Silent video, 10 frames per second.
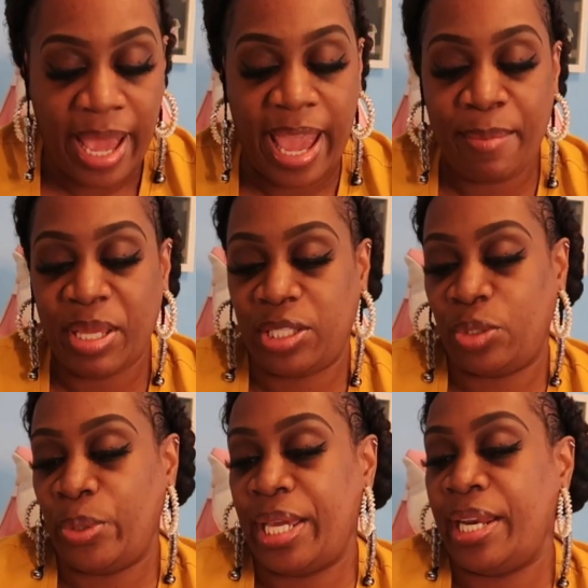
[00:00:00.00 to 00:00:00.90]
Hey, Miss
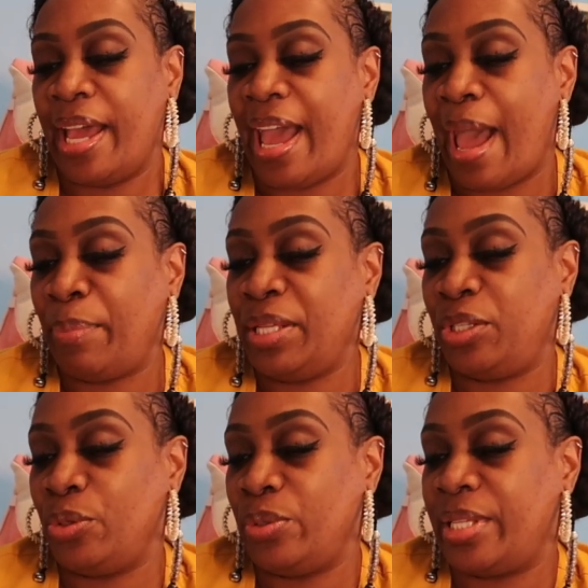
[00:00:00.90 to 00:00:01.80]
Tweet, happy
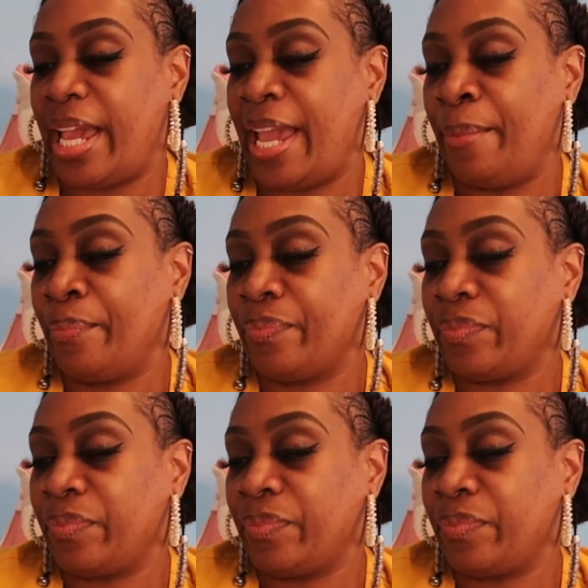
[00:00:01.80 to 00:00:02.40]
Tuesday.